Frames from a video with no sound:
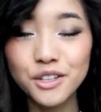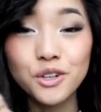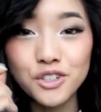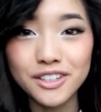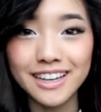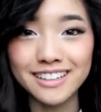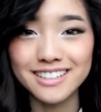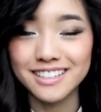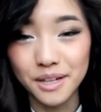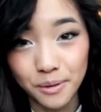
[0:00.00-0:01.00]
Usually I
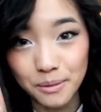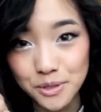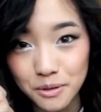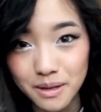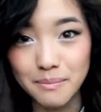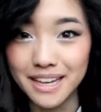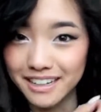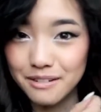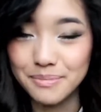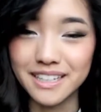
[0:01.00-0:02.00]
listen to him when I'm doing my
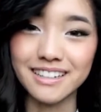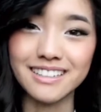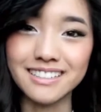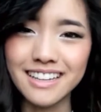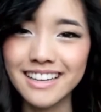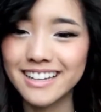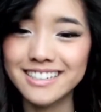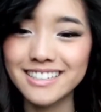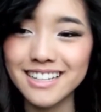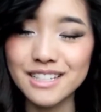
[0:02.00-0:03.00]
makeup because he
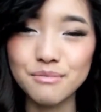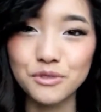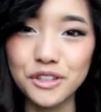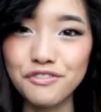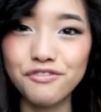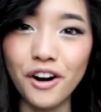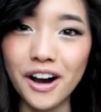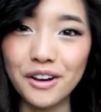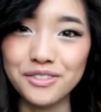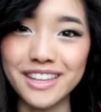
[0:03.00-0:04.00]
just says some really far
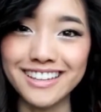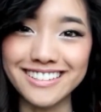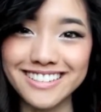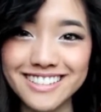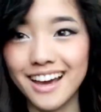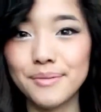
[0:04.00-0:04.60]
out things.